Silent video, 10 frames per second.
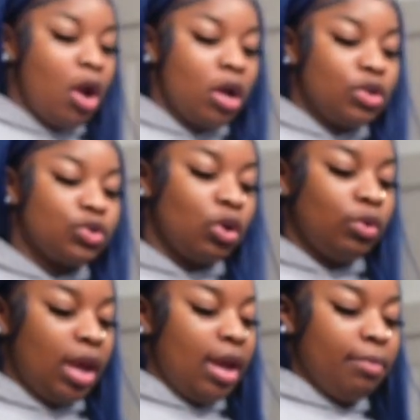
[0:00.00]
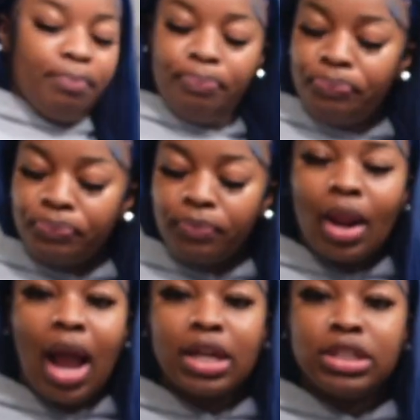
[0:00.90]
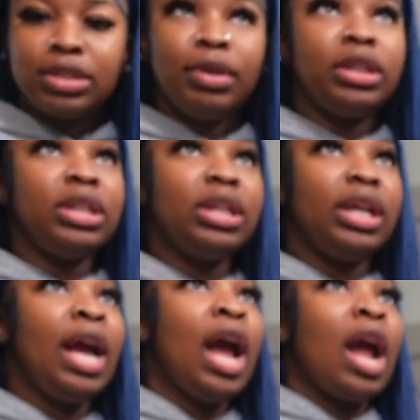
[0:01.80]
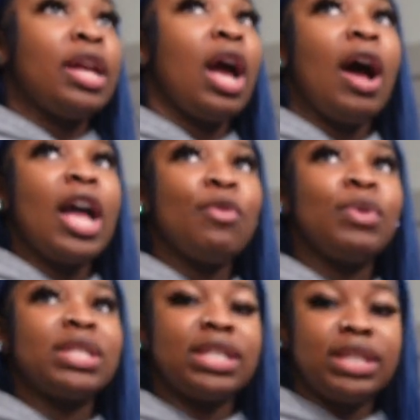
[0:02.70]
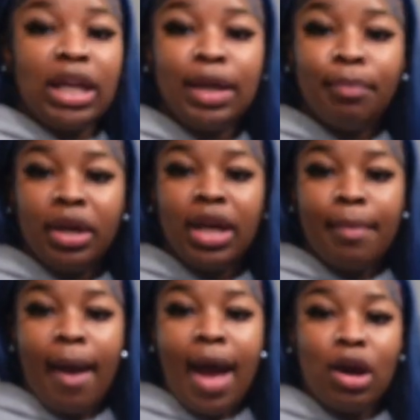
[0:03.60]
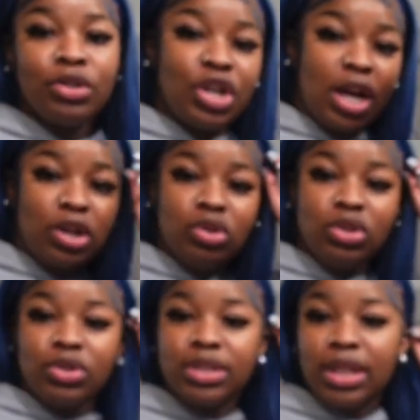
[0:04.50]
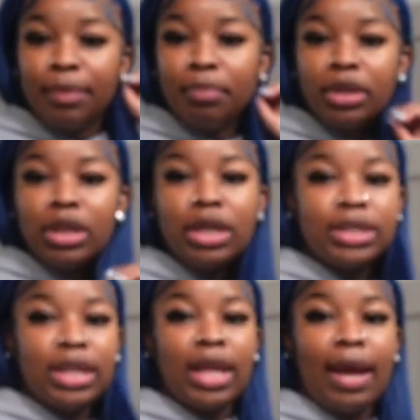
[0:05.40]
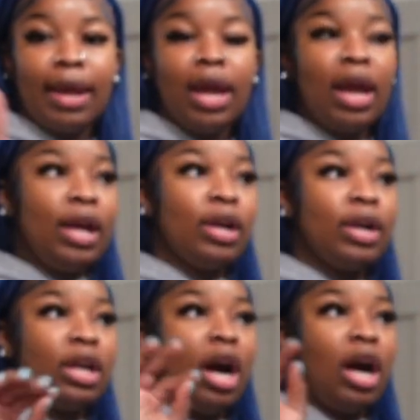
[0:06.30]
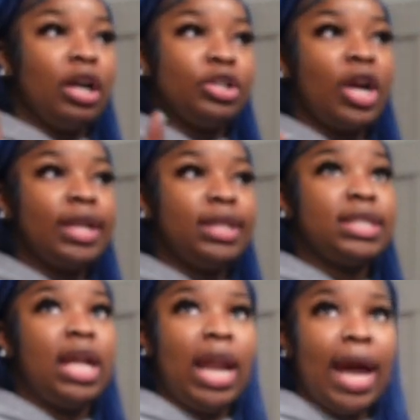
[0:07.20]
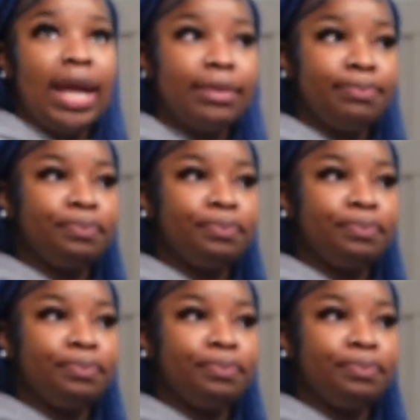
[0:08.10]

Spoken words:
So that I can just be good. Y'all, it was a stink bug in my house. Y'all know little stink bugs that like are attracted to light.